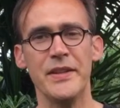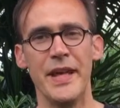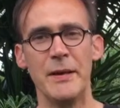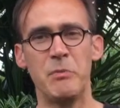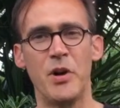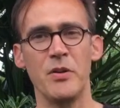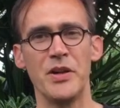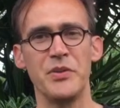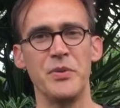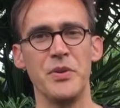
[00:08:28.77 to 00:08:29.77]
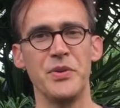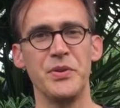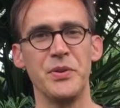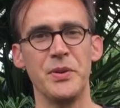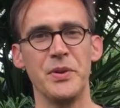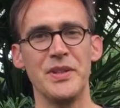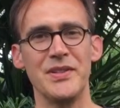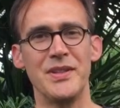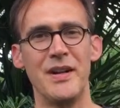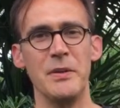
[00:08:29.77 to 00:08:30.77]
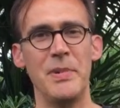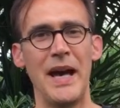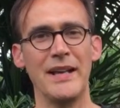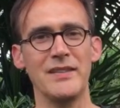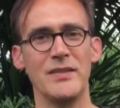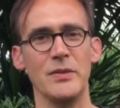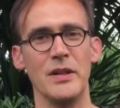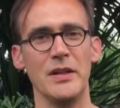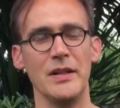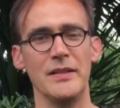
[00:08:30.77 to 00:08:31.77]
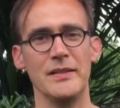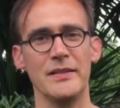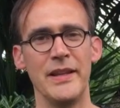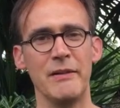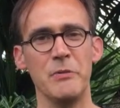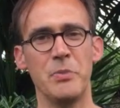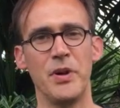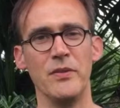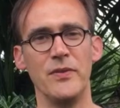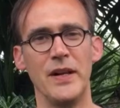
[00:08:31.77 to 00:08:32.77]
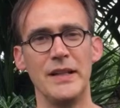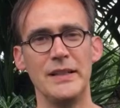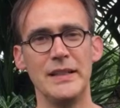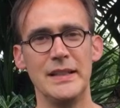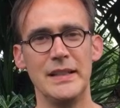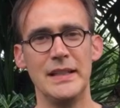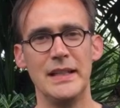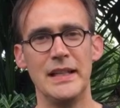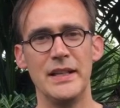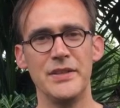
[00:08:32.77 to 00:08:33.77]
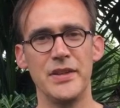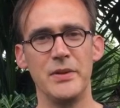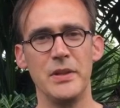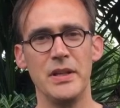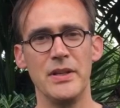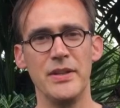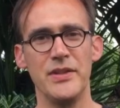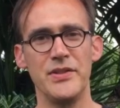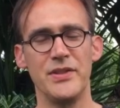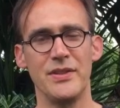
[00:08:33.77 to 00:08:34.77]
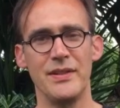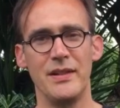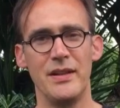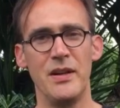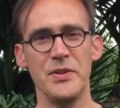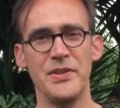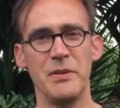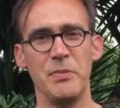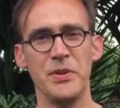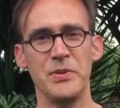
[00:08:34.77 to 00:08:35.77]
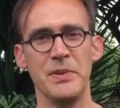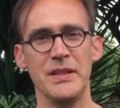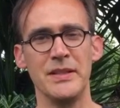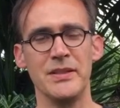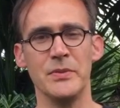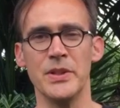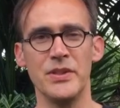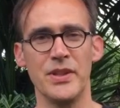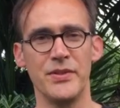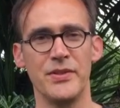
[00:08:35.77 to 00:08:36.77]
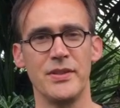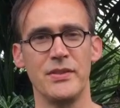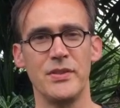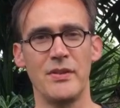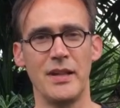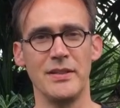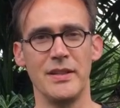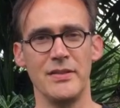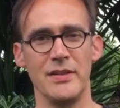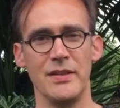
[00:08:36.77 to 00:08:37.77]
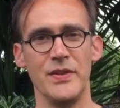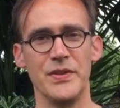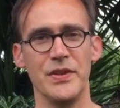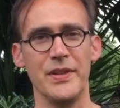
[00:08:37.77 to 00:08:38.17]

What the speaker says: their progress through the store is tied back to their own profile. And so there's a whole set of possibilities that we're just scratching the surface